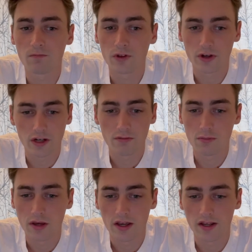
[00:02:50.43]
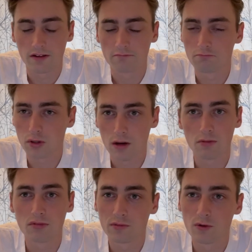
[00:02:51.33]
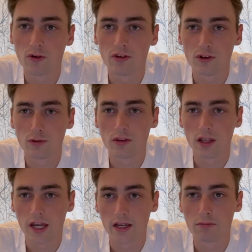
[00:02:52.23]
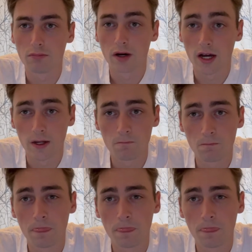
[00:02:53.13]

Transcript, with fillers: You're gonna be paying probably more than you would like, but